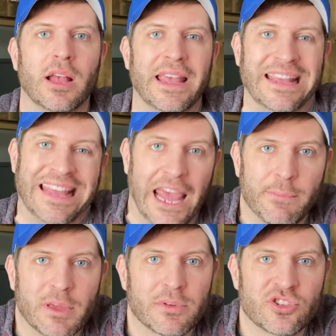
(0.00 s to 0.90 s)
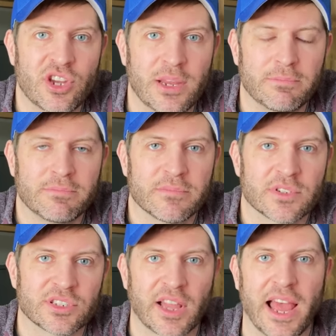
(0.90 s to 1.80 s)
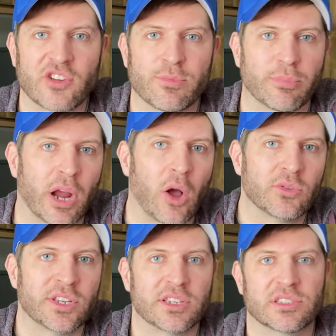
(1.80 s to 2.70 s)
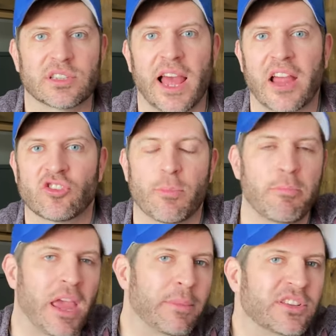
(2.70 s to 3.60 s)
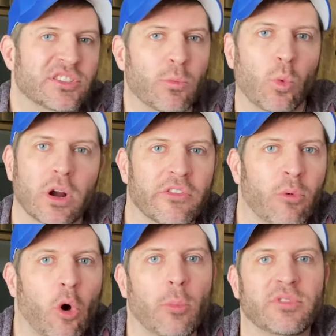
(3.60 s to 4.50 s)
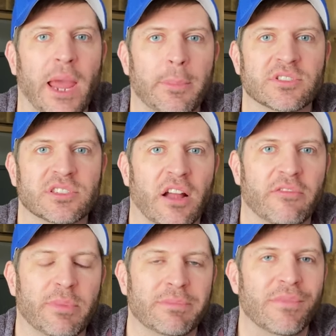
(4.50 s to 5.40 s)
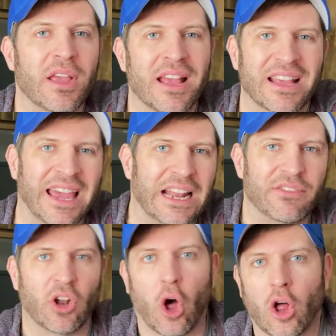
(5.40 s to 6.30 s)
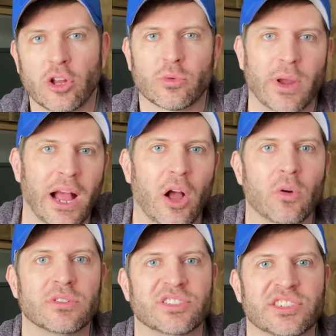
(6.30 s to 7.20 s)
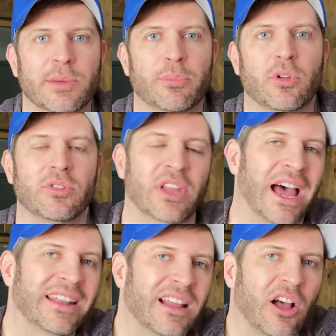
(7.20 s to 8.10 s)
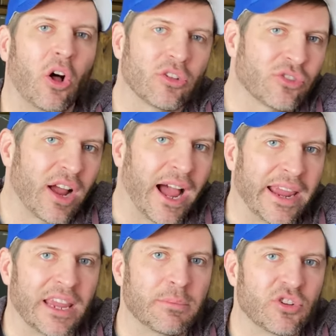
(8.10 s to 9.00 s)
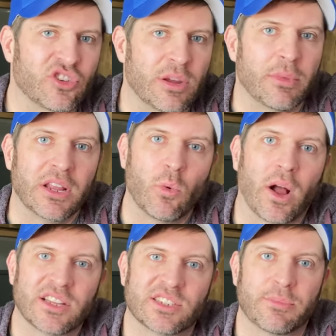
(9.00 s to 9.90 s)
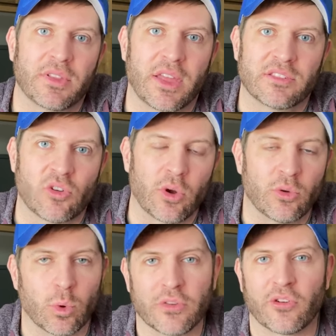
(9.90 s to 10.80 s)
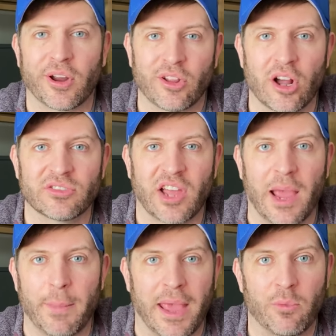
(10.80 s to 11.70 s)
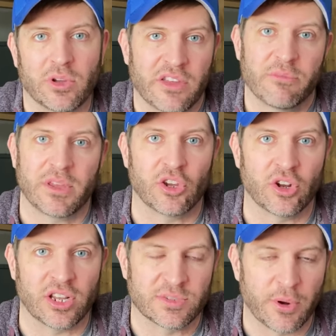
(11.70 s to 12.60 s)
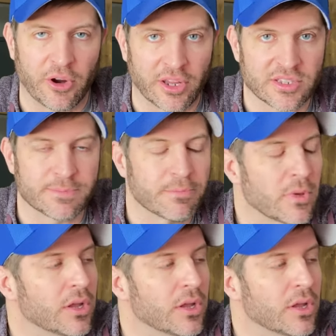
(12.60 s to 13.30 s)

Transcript: a gaming machine slash browsing slash maybe some work from home type of stuff, but kind of an all around simple, not ultra high end machine, but he wants something that's going to work for a long time and will give him a good experience.